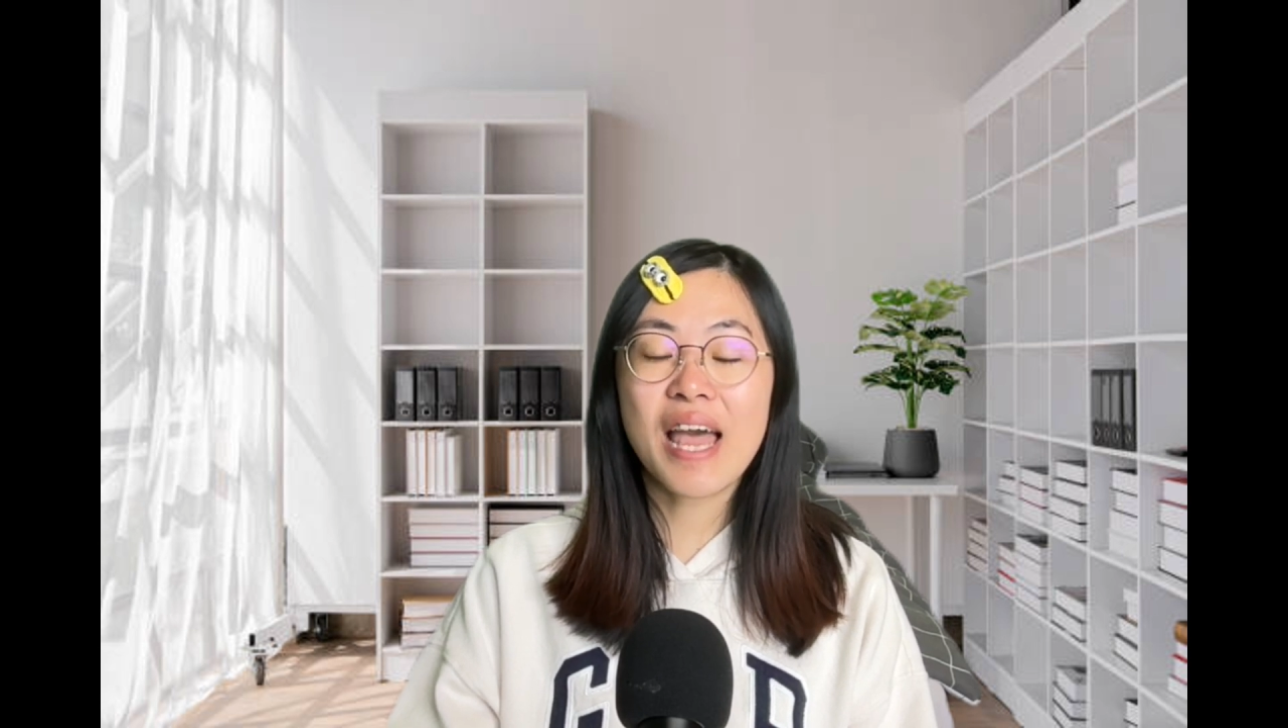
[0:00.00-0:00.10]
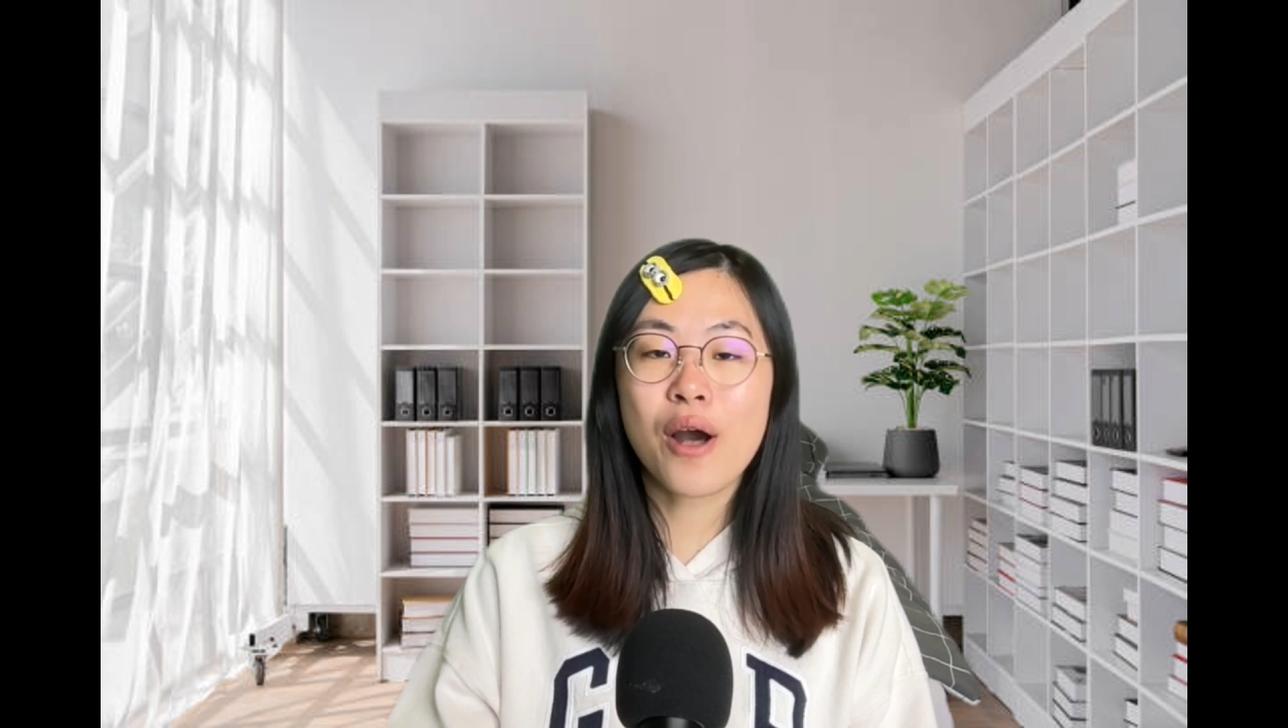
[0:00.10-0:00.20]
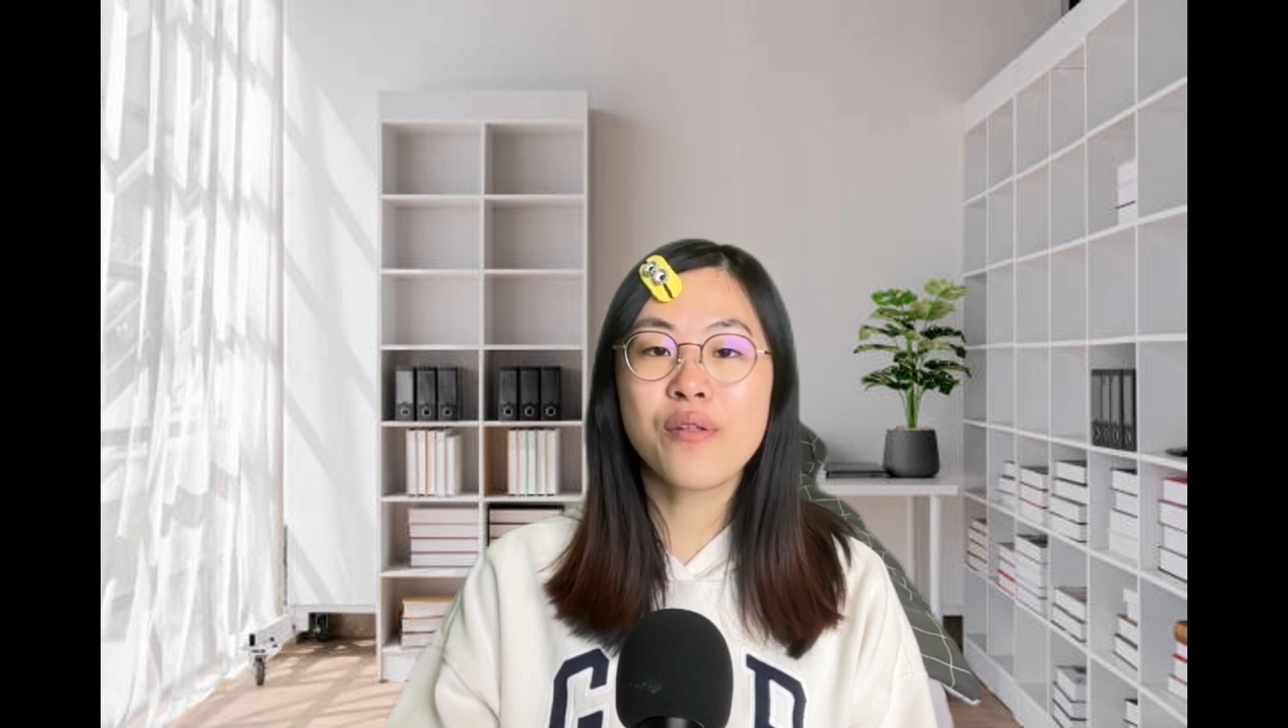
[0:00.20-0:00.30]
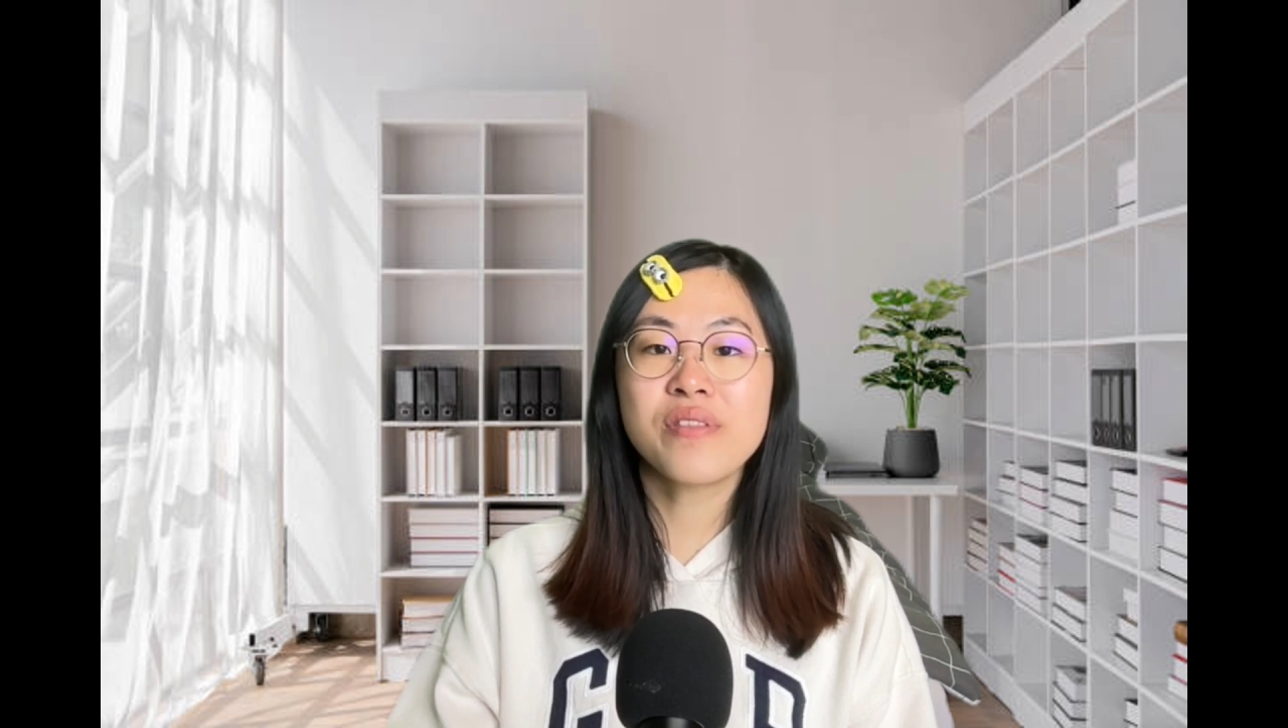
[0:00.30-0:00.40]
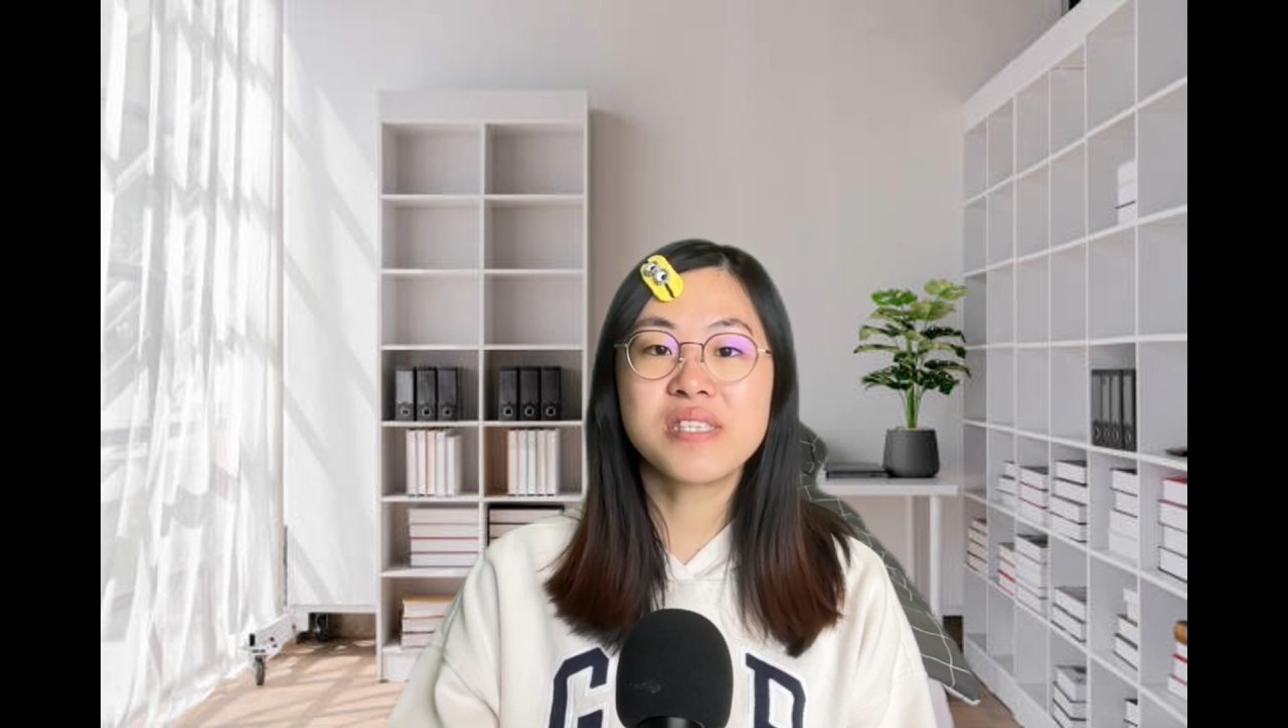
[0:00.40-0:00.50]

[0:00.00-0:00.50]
health